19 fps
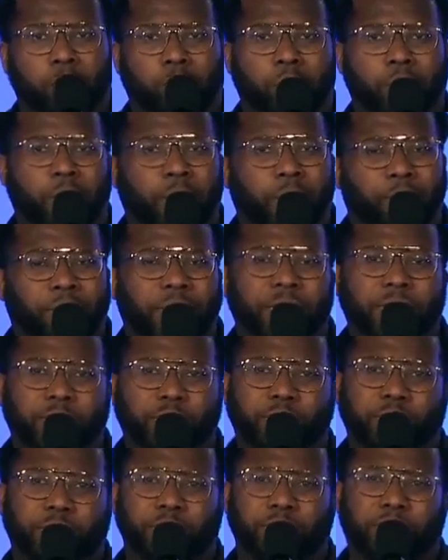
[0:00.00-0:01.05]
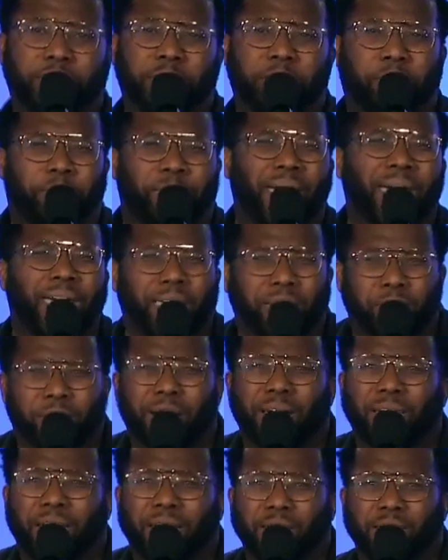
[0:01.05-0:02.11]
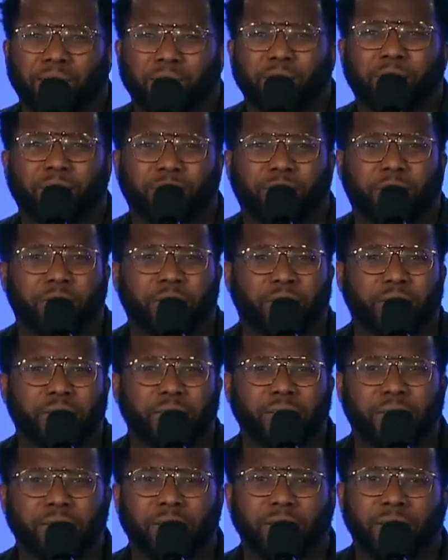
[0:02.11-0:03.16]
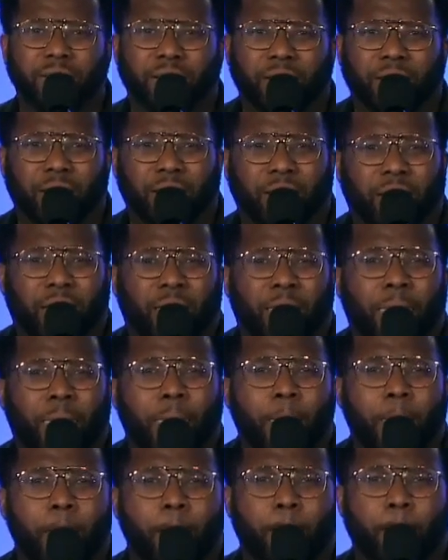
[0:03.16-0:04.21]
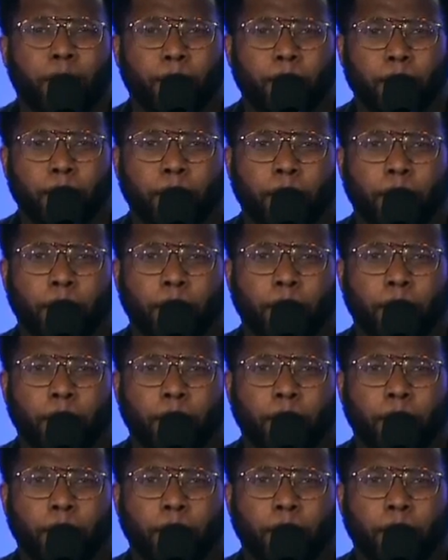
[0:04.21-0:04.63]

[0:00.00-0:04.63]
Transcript: Boy, that place usually be packed by like 12:30. Hmm.